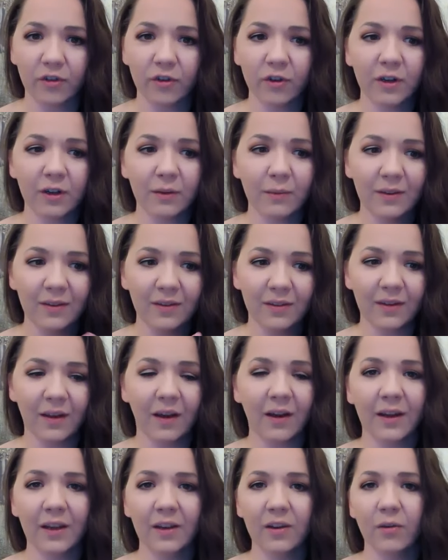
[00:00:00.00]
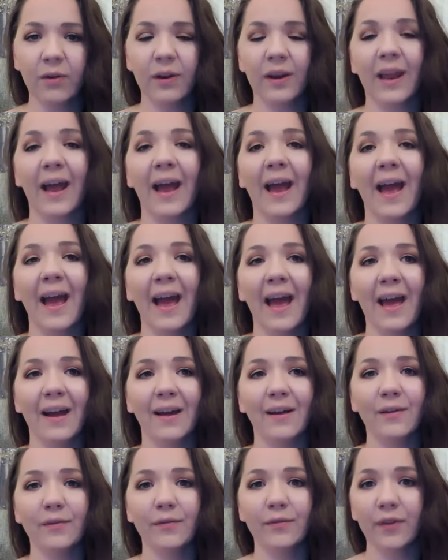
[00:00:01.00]
You're going to be stuck, and you're going to
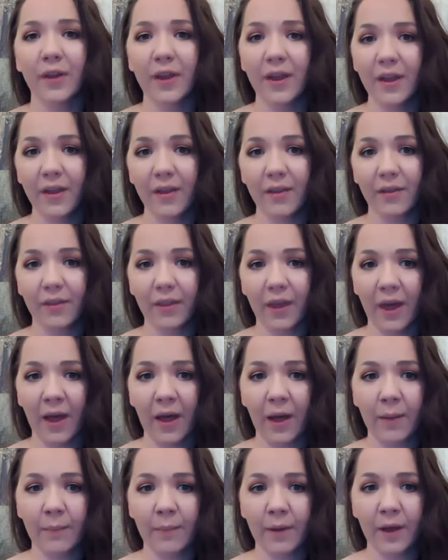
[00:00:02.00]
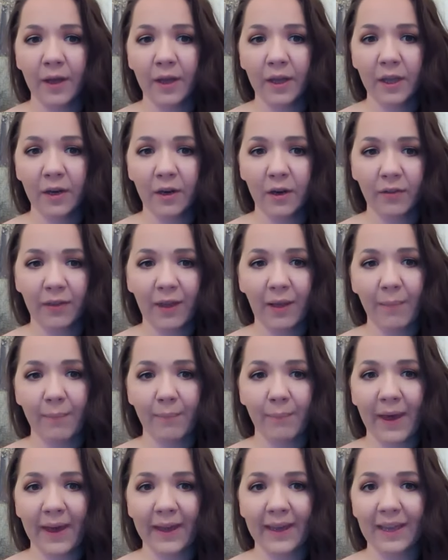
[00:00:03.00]
have, that
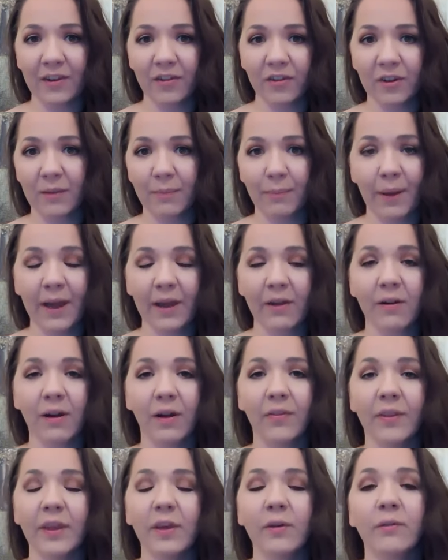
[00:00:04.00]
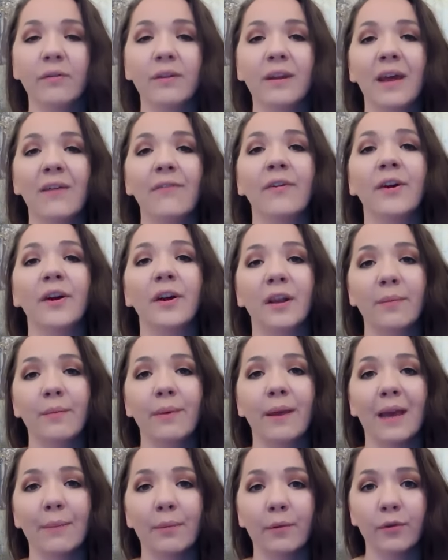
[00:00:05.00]
baggage in the background that you're never going to
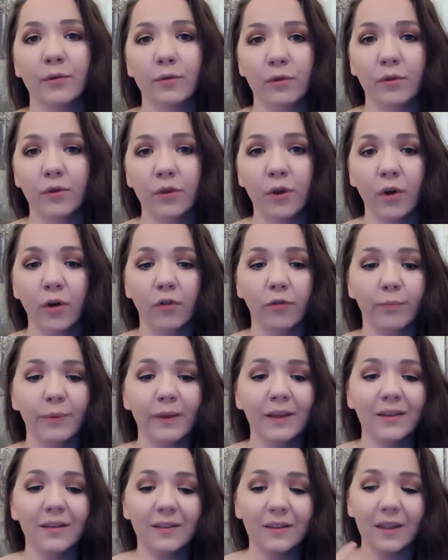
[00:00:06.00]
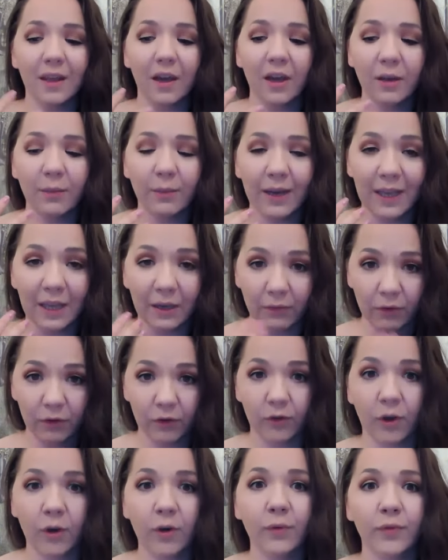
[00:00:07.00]
be able to resolve, because the only way you
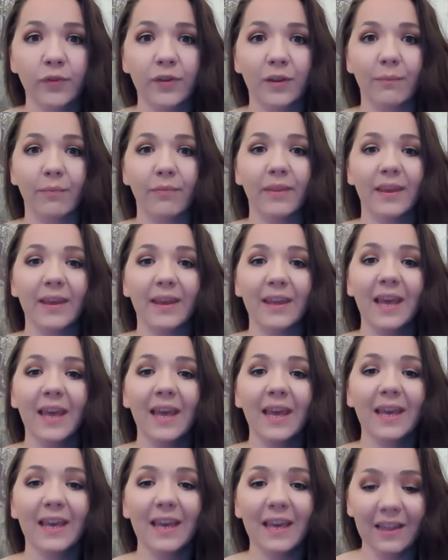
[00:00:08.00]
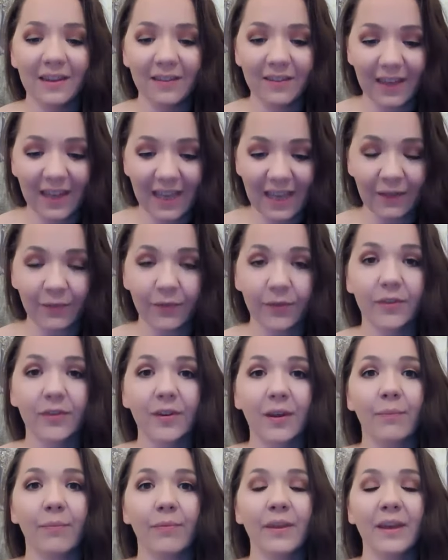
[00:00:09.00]
resolve something is if
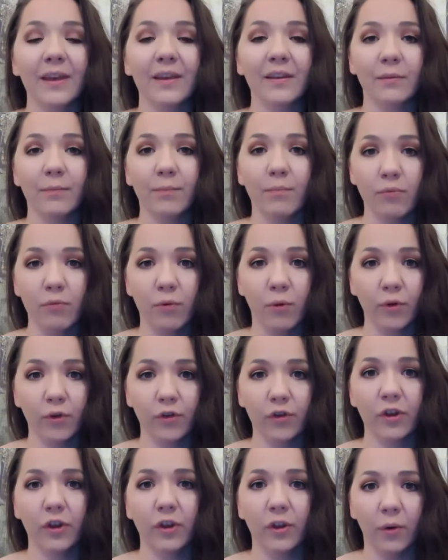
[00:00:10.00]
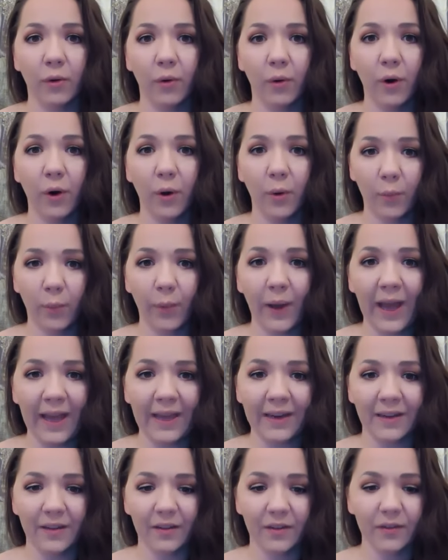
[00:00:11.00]
something is brought to your
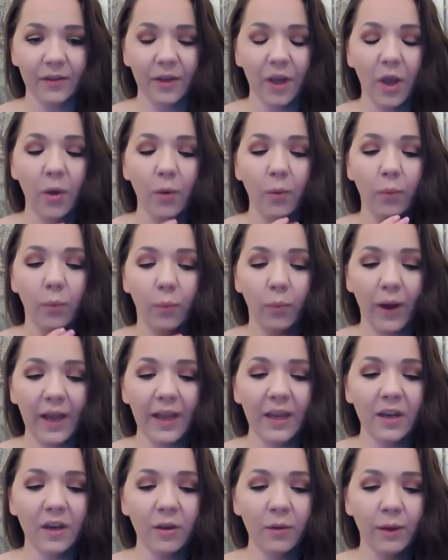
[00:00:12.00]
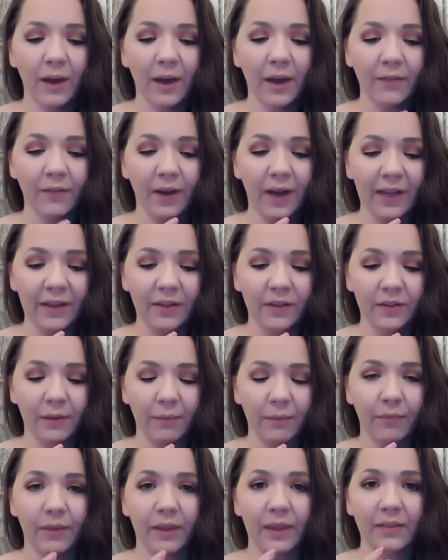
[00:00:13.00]
awareness. When you have had
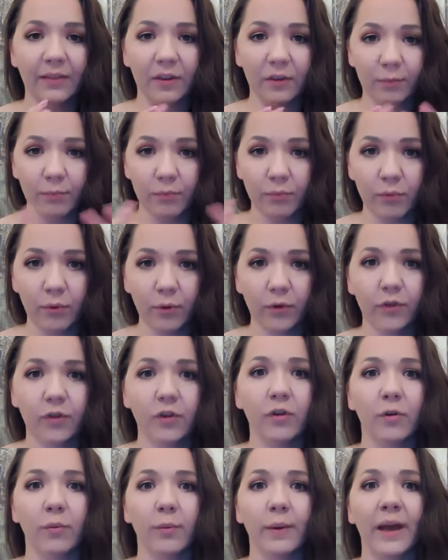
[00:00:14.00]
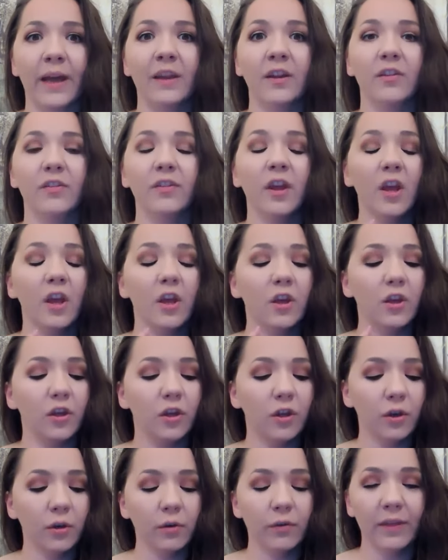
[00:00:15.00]
something that's brought to your awareness,
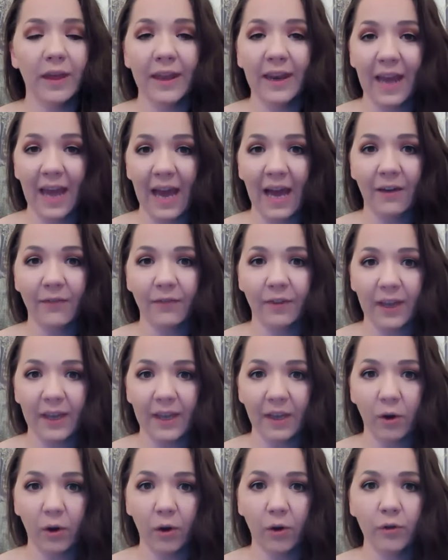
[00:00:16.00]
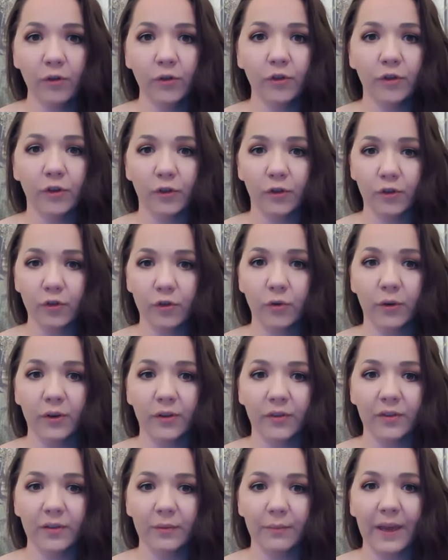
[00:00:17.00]
you then have a conscious
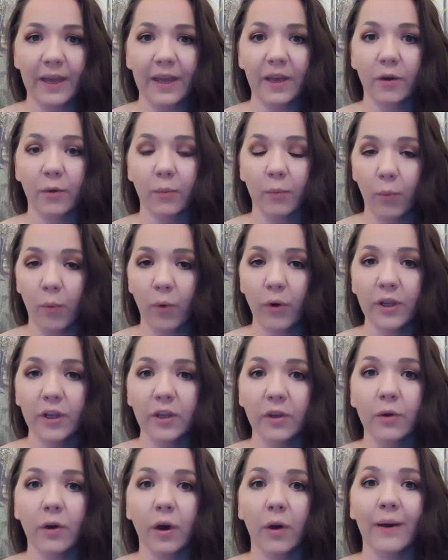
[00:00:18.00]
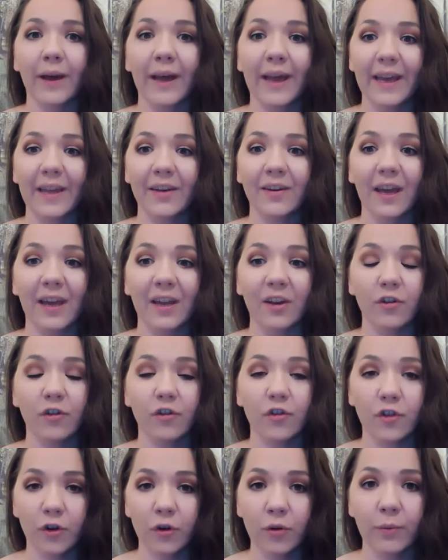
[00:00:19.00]
choice to make on what you go ahead
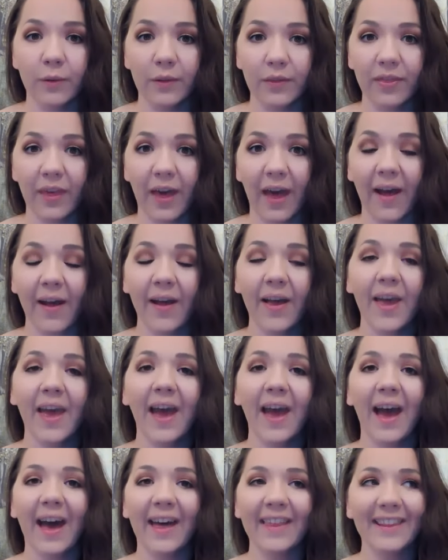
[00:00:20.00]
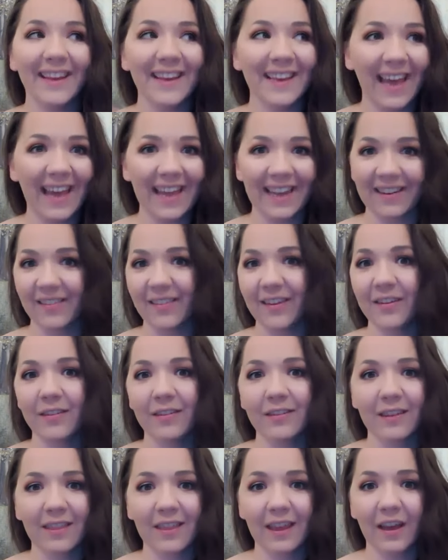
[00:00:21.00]
and do with that. And again, this
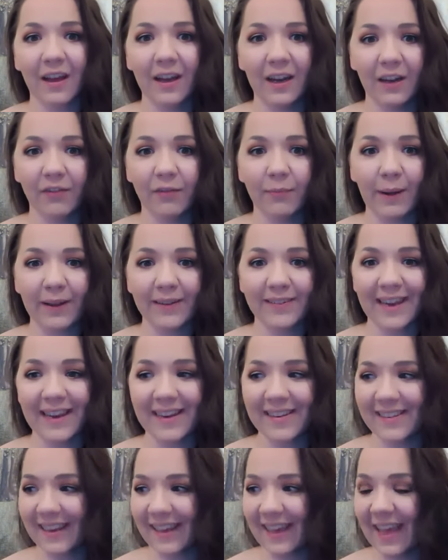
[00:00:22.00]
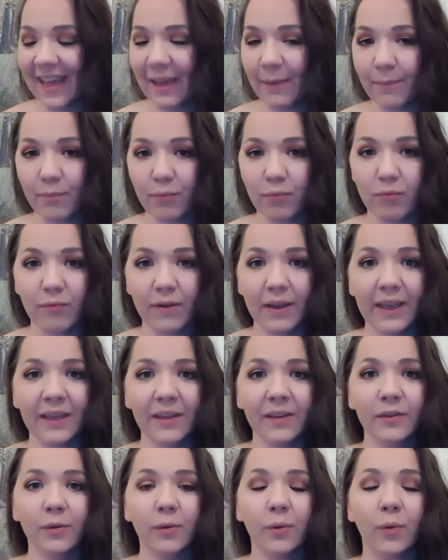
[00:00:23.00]
is the thing I love about dating. It
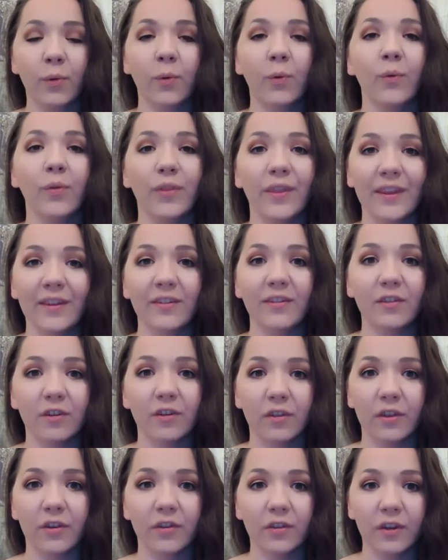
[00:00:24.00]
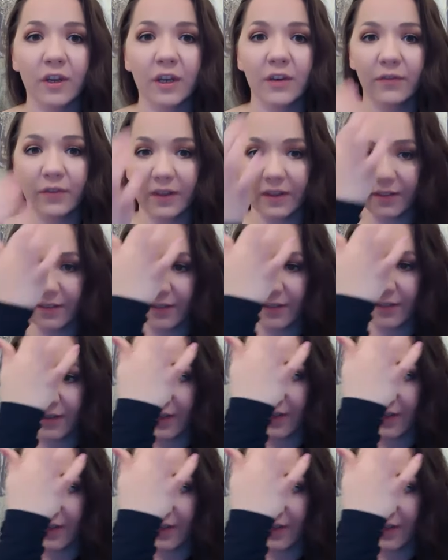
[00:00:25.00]
brings all this to the surface.